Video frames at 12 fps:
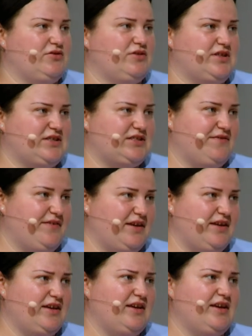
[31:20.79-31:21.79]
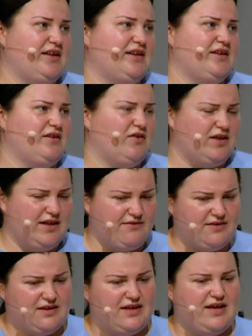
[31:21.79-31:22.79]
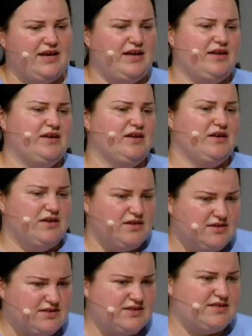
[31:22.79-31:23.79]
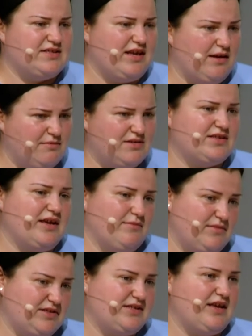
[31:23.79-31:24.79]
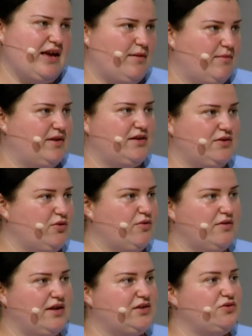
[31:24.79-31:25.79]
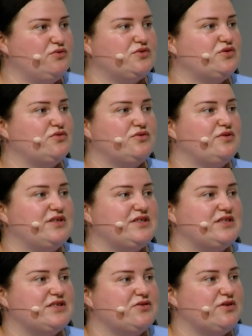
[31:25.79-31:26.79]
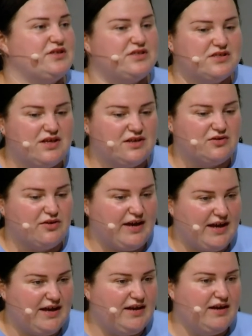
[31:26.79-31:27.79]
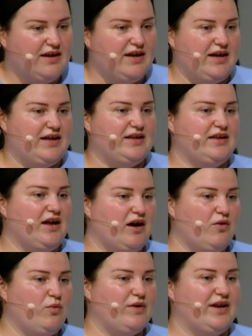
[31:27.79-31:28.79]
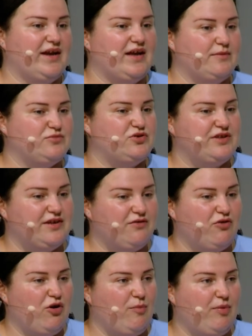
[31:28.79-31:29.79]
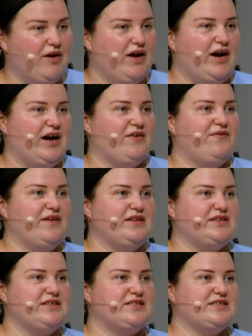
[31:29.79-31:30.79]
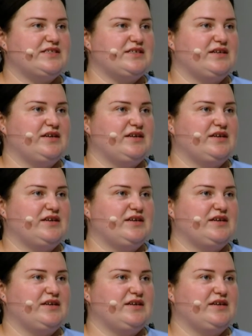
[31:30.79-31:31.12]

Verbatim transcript: it on the T V, and uh, every day it's the same, the same, the same, and you get used to, to this, so it's not okay. And now when I came to Europe, I feel this...